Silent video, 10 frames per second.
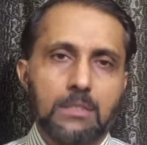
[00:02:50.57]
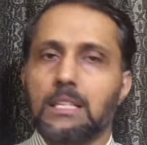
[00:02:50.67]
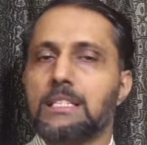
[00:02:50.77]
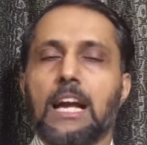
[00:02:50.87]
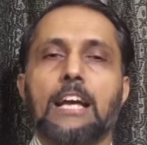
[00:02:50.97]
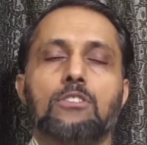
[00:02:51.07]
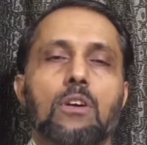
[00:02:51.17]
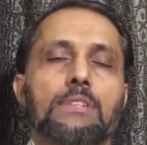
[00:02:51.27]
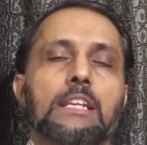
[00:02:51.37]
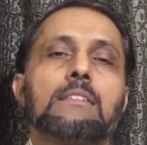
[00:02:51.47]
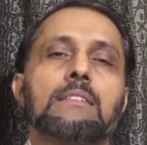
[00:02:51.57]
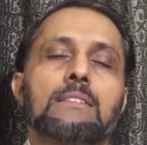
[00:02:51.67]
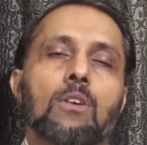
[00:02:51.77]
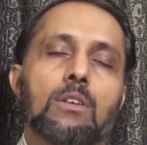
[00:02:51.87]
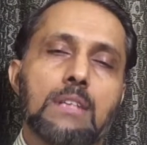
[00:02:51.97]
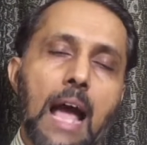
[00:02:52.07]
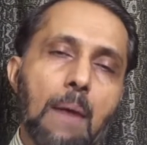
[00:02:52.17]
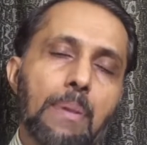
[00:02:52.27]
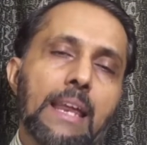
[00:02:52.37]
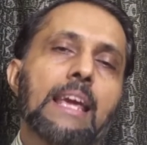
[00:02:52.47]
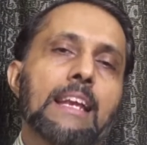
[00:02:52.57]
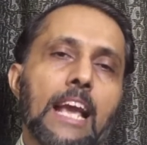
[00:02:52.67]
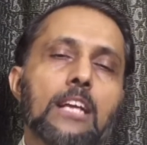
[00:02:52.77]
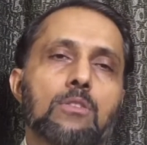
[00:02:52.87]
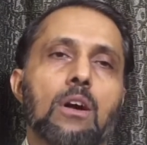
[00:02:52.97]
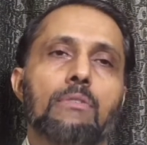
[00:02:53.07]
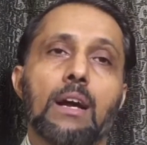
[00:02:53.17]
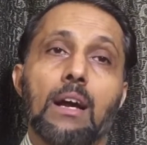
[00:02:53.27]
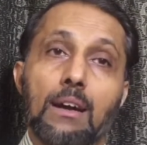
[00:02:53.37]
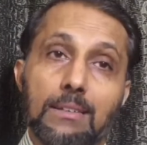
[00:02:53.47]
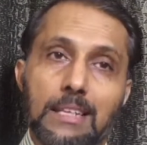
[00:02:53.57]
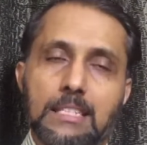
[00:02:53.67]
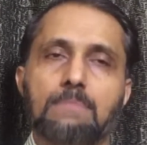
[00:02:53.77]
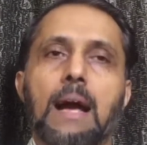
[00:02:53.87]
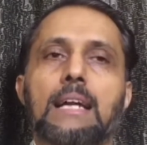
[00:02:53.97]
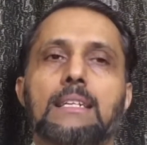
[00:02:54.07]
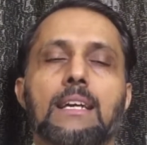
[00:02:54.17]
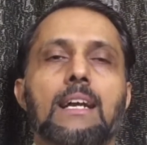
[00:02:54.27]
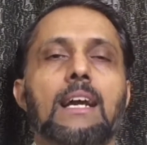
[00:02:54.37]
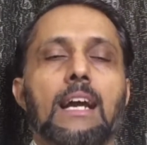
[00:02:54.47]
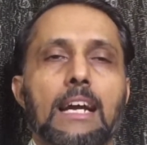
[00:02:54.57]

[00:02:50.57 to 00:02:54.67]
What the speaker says: Such kinds of things not happening in case of this matter.